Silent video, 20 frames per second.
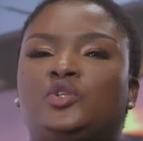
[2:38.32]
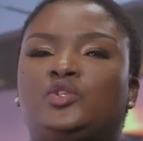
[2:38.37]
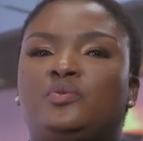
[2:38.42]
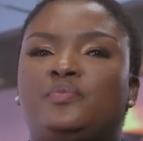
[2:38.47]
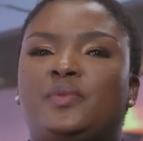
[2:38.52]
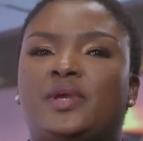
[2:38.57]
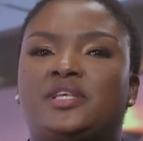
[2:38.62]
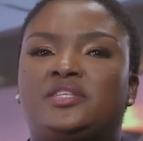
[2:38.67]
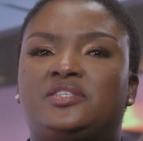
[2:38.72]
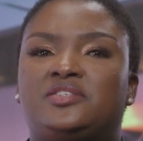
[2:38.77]
to
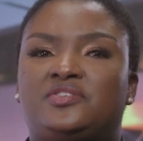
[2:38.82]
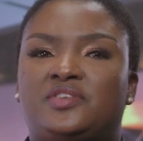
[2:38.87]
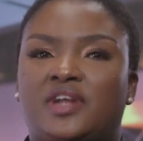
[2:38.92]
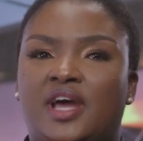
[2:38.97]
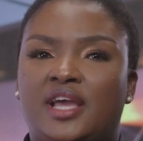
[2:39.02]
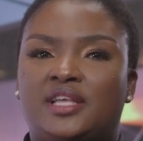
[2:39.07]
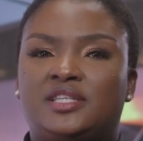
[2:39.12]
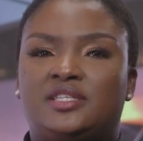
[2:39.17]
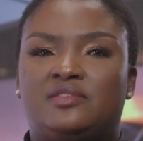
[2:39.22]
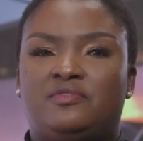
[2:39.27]
make
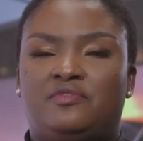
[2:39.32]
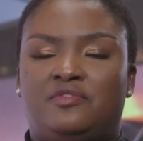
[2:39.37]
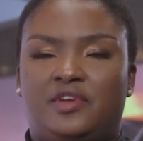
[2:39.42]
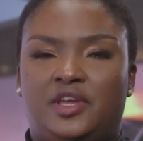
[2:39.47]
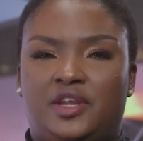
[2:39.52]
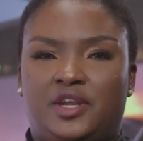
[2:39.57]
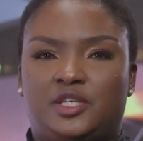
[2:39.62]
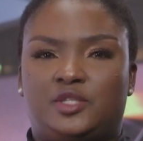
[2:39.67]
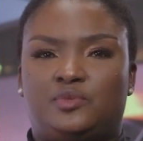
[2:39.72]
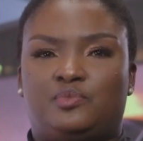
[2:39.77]
strides in
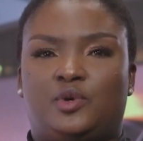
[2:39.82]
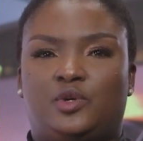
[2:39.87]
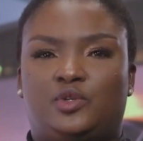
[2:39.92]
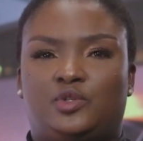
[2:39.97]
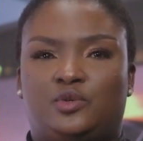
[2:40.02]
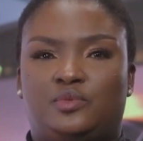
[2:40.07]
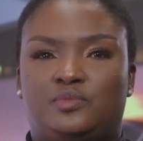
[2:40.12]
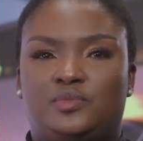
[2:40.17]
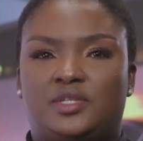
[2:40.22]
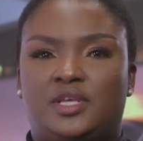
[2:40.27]
various
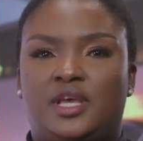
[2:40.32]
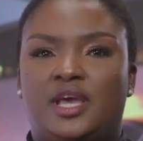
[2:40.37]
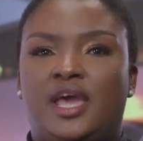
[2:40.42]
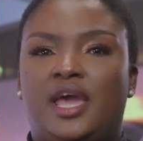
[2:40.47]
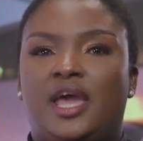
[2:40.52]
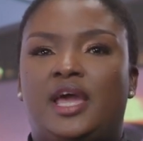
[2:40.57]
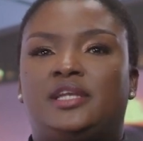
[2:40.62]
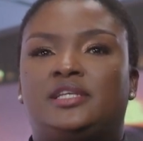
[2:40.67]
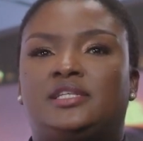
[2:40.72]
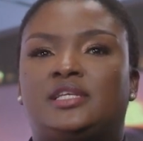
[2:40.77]
boardrooms
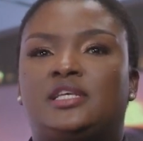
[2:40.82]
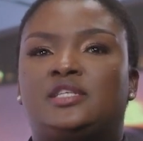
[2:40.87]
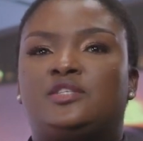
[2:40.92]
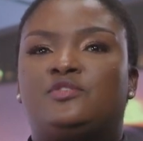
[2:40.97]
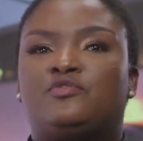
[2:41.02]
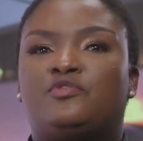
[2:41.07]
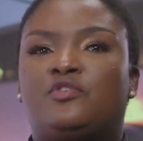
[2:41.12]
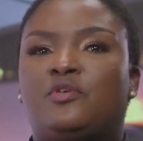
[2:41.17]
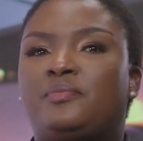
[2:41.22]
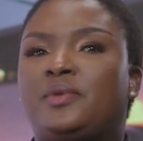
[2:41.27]
and
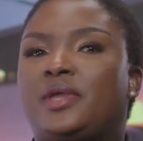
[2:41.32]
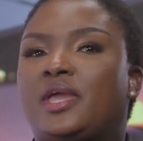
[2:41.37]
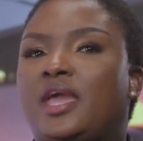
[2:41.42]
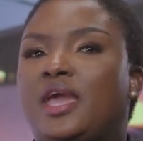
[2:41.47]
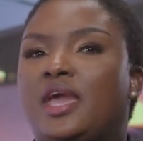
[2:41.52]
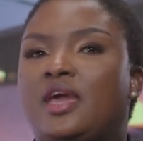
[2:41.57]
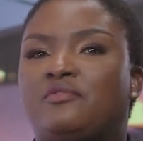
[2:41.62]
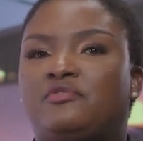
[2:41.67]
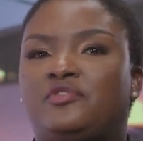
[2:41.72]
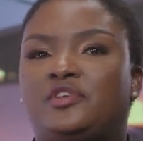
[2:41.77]
transforming
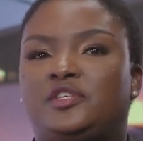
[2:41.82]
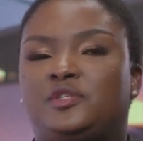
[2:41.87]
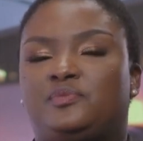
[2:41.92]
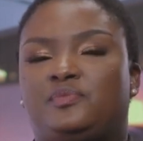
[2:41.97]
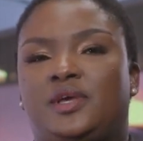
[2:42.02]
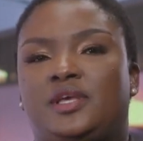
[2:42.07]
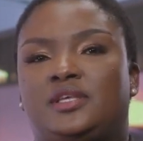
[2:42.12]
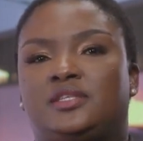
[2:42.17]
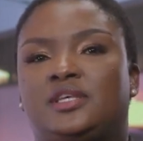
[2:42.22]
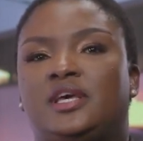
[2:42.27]
every
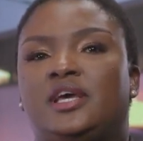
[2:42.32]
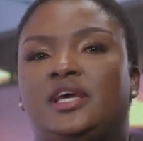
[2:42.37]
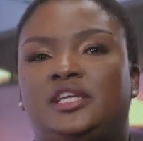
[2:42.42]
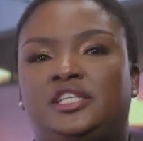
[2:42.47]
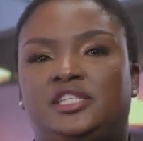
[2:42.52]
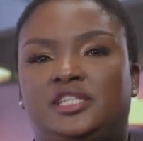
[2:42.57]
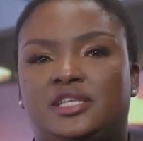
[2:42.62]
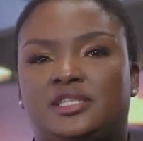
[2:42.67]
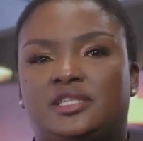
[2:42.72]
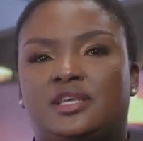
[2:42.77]
space
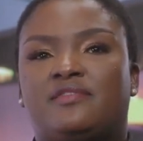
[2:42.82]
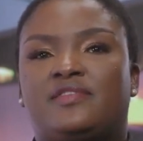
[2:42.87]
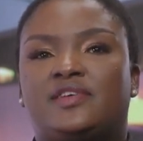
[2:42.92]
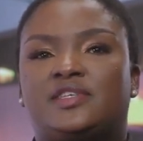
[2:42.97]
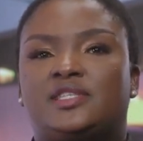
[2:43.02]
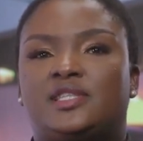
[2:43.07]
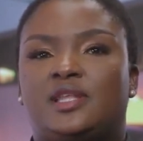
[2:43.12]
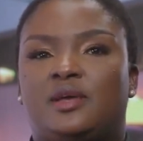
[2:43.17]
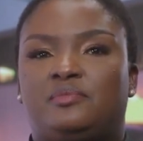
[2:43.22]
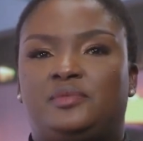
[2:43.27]
she has ever
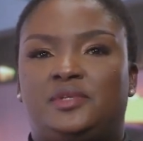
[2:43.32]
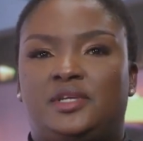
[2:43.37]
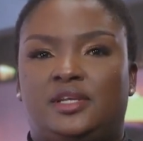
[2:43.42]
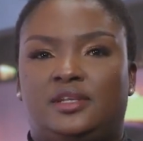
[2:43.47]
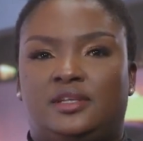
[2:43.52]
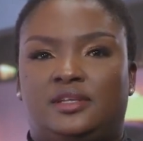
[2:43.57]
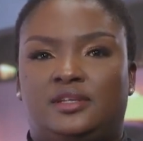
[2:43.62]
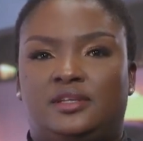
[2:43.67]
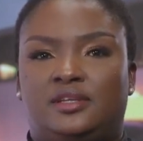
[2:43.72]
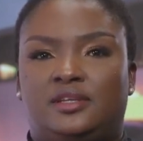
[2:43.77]
stepped in.